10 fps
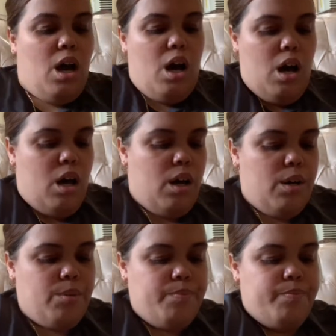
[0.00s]

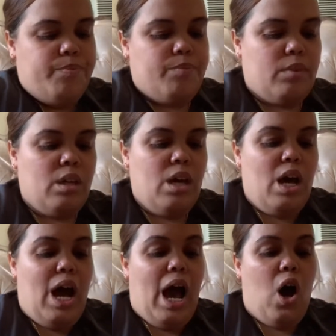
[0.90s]
um,
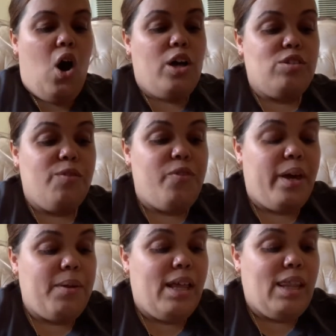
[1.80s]
I also
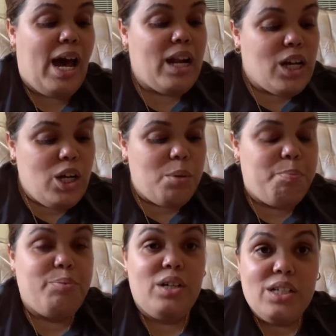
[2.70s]
found a lot of good
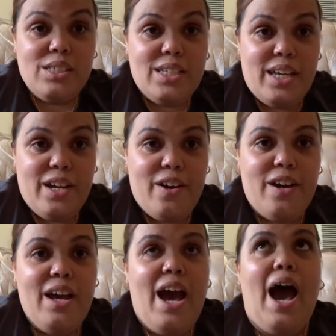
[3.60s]
books here.
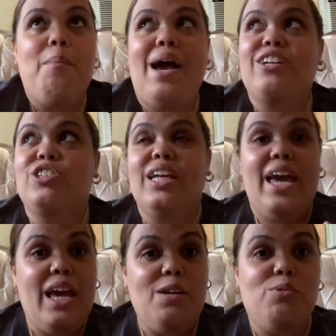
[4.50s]
I'm actually
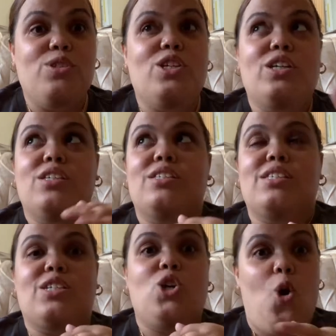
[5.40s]
able to
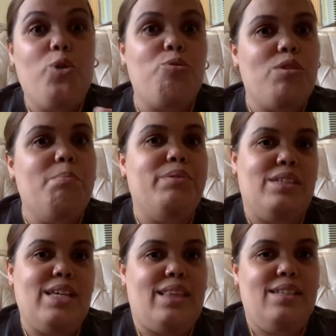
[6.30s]
go through the books
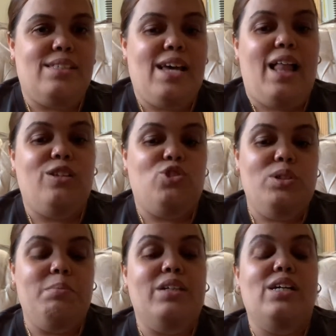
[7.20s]
at this Dollar Tree
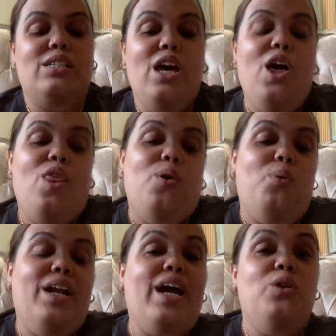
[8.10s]
because the
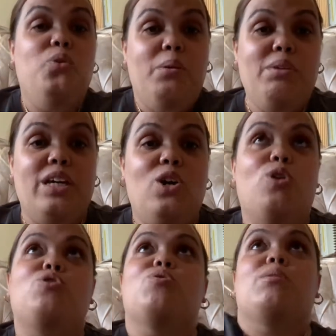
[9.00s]
one I normally go
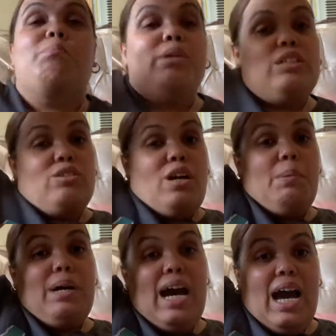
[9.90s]
to, the books are up
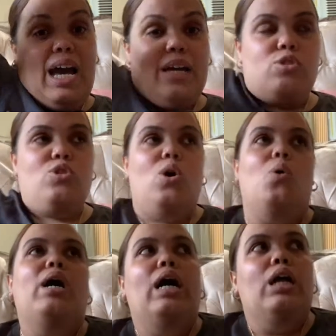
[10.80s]
high. So
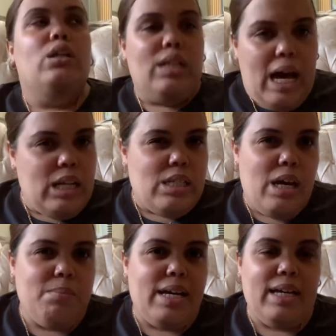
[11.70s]
a lot of
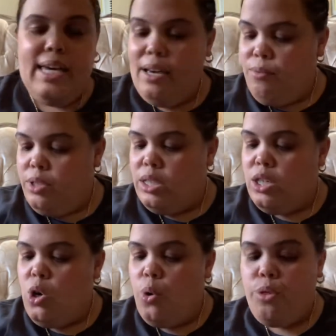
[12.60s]
times I can't really
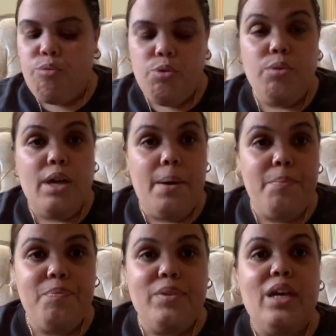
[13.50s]
go through them.
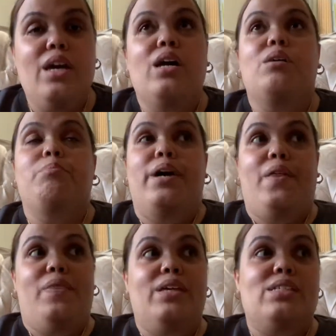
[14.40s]
But
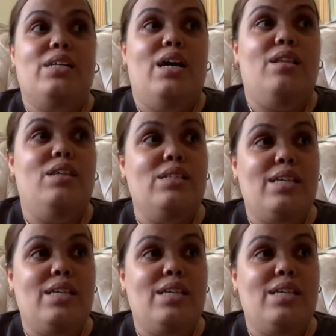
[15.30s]
this this